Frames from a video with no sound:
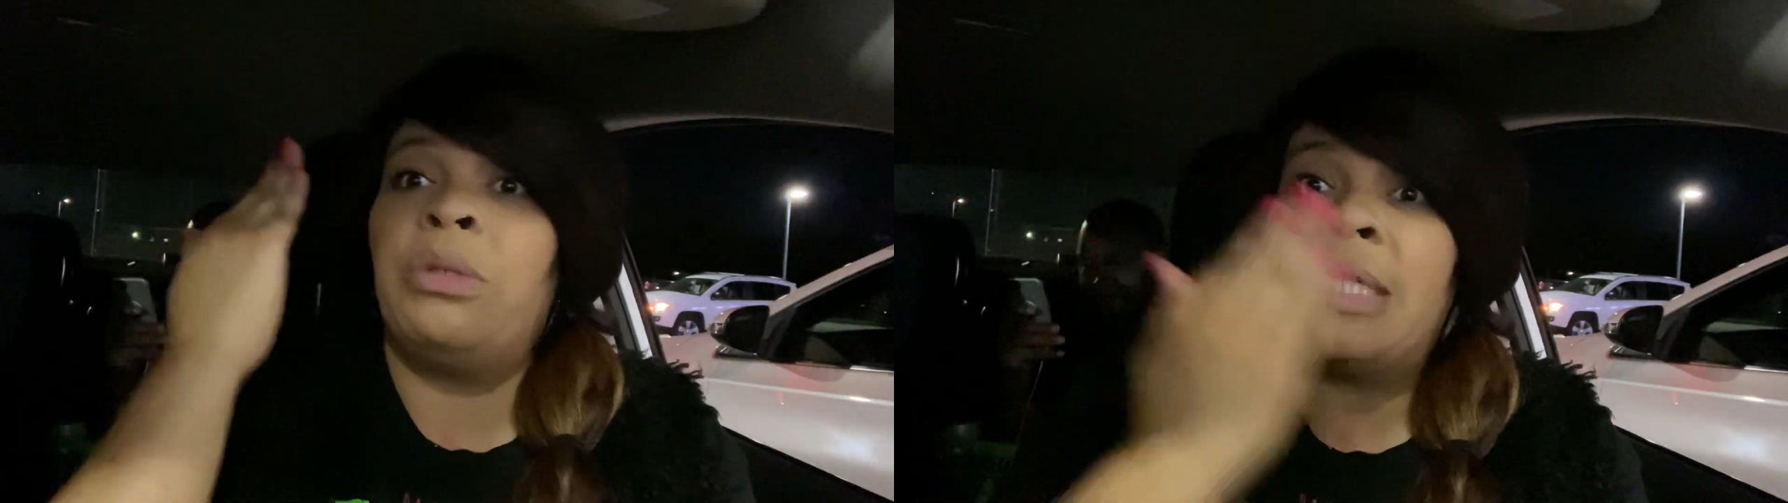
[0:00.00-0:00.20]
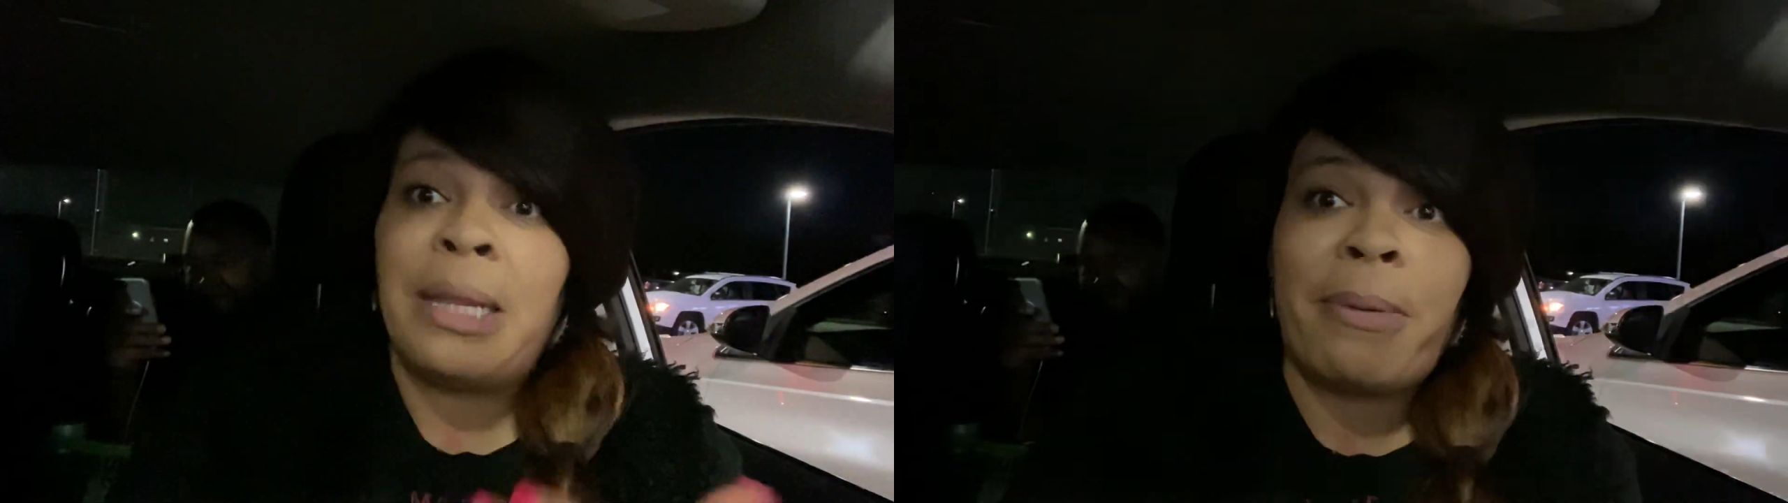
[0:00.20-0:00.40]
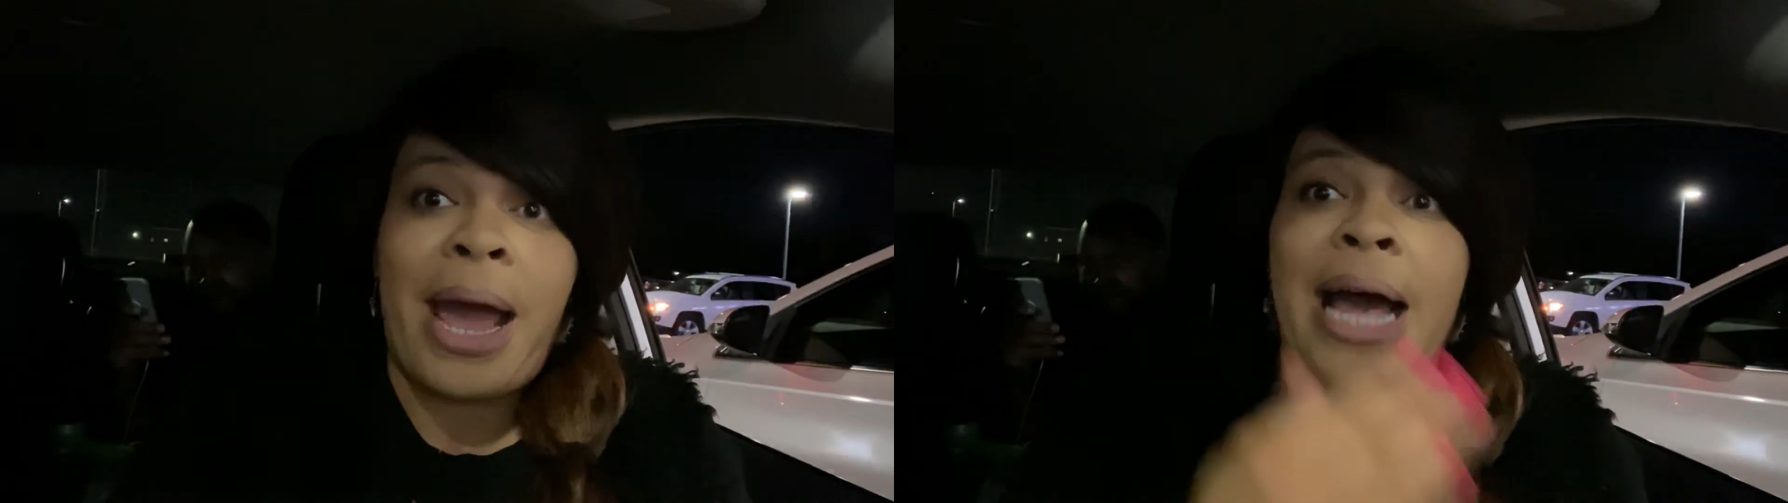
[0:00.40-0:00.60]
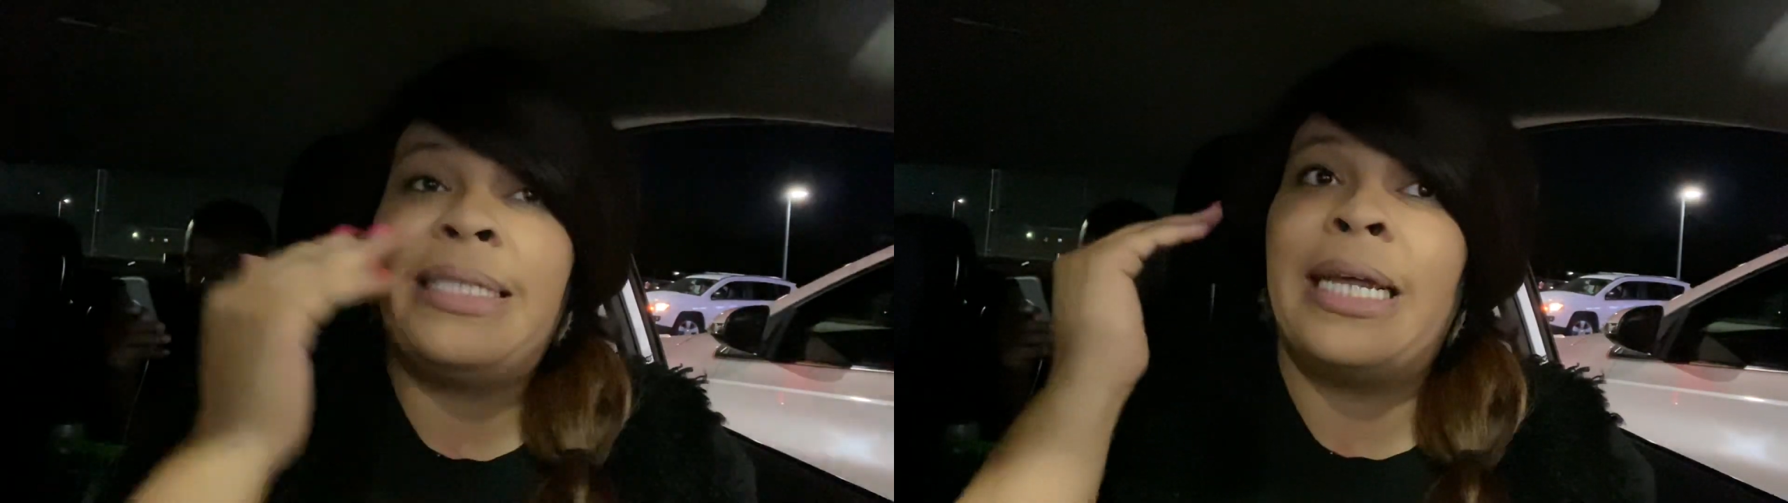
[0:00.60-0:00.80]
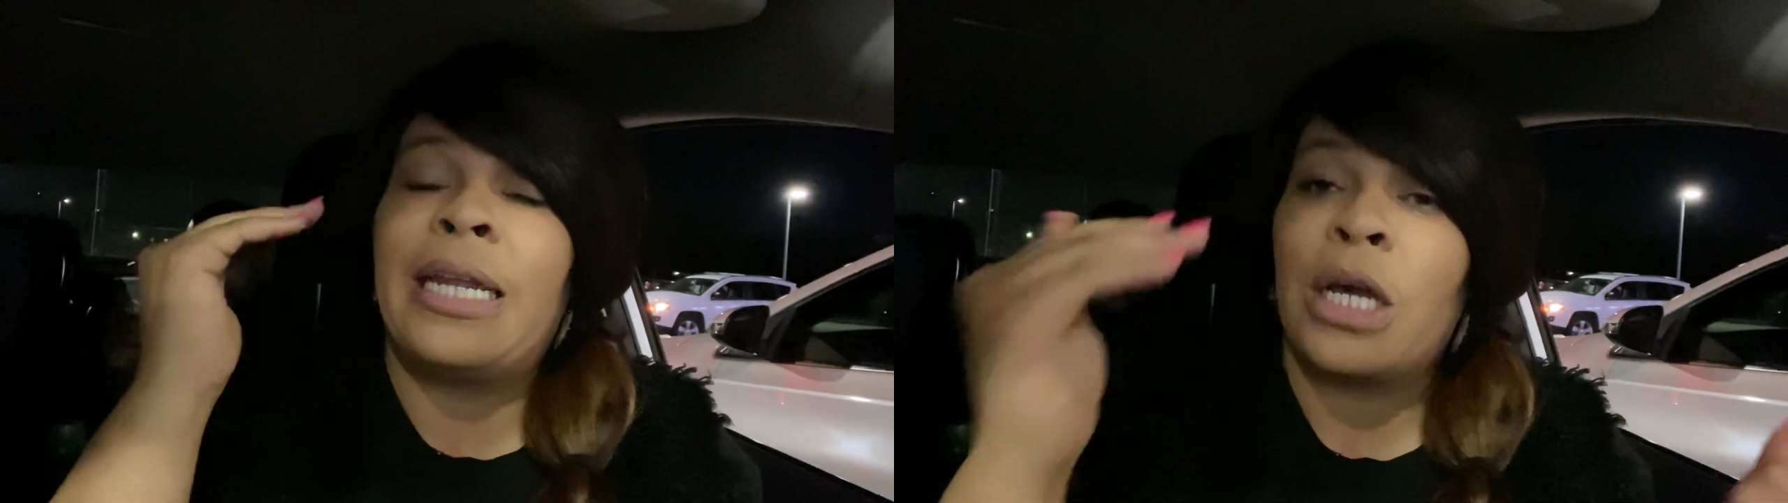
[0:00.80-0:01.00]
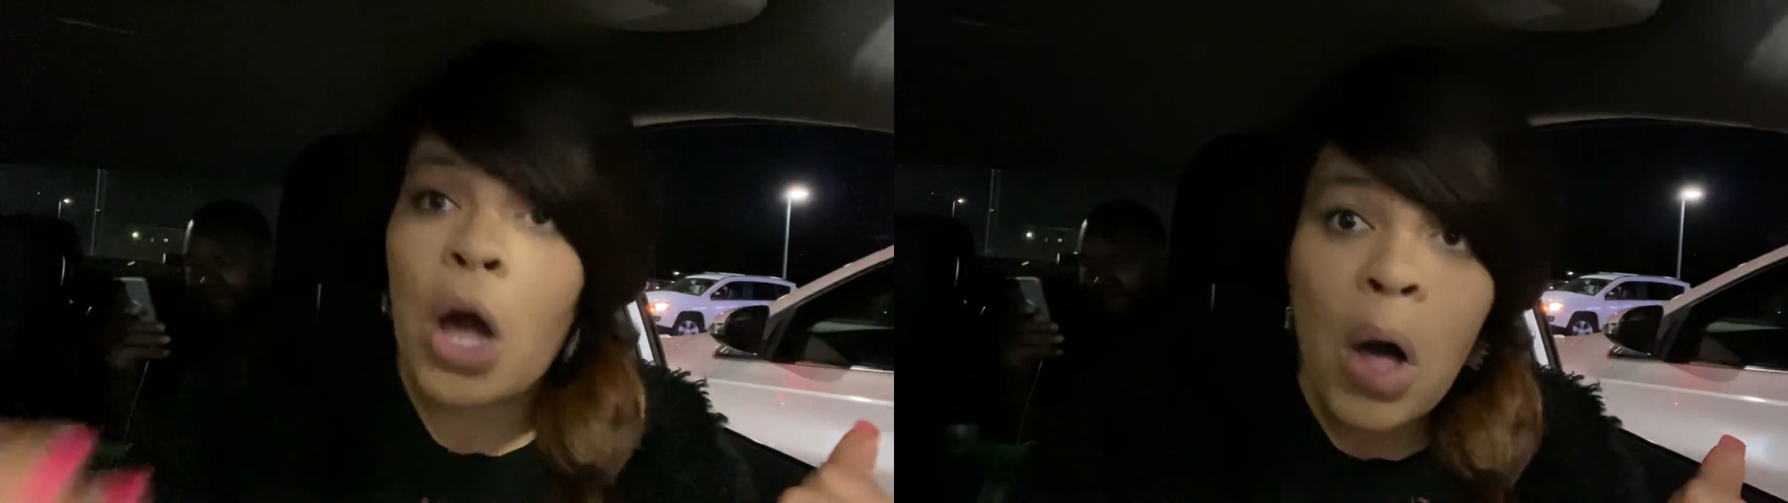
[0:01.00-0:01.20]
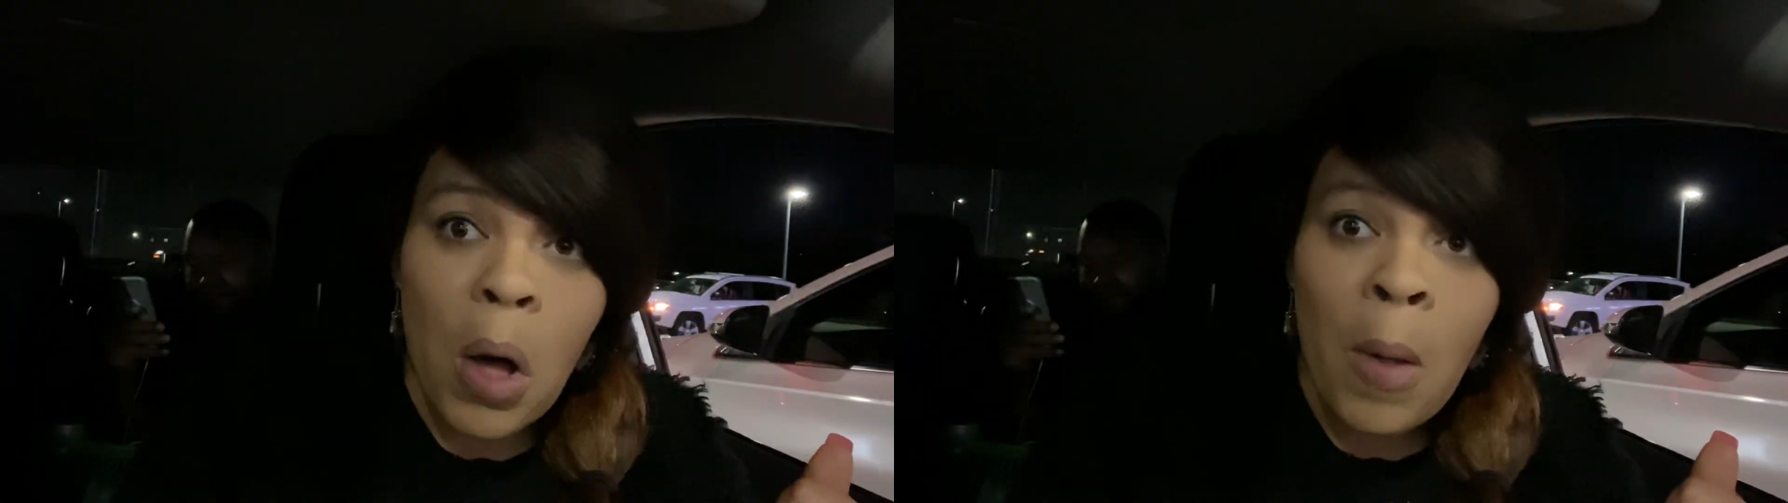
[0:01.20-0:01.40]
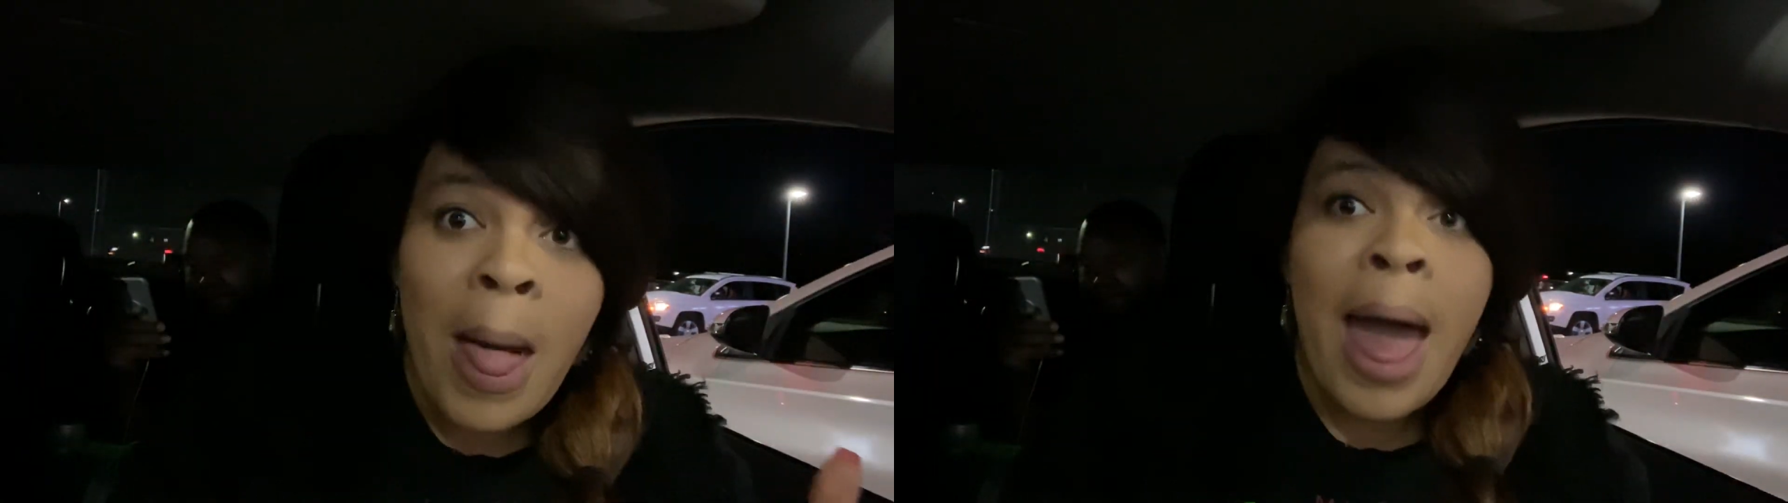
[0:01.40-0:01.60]
to celebrate i set out a
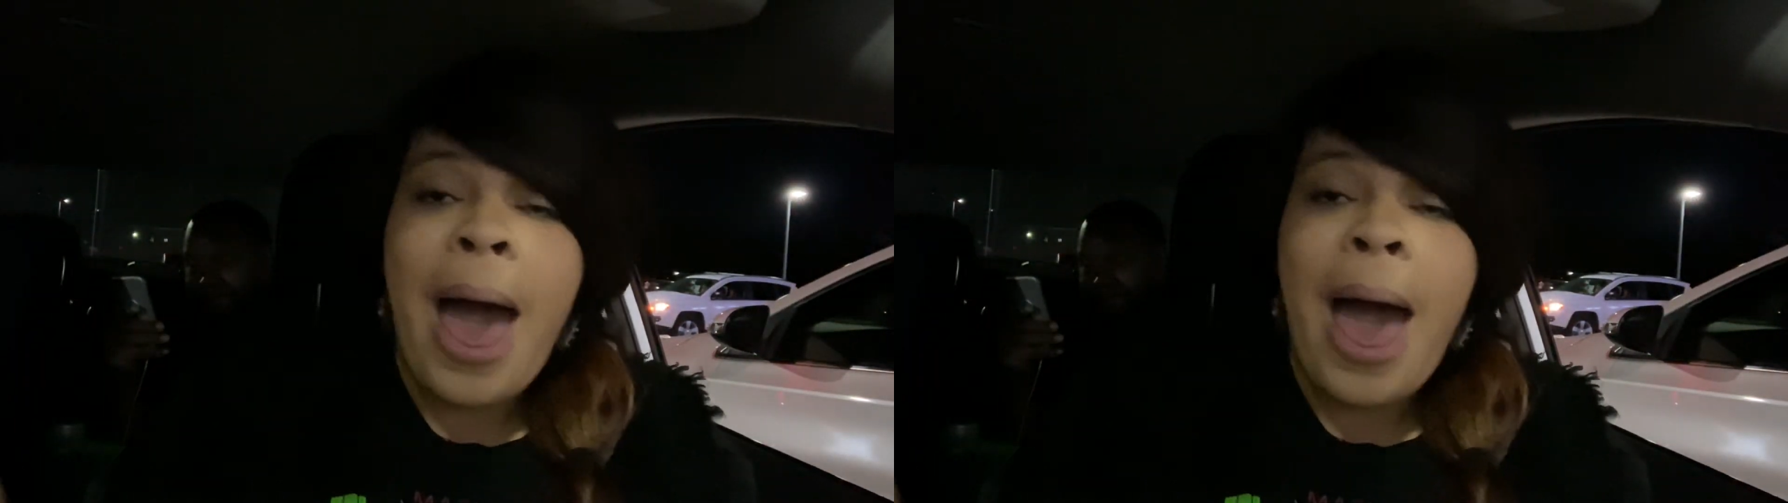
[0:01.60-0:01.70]
goal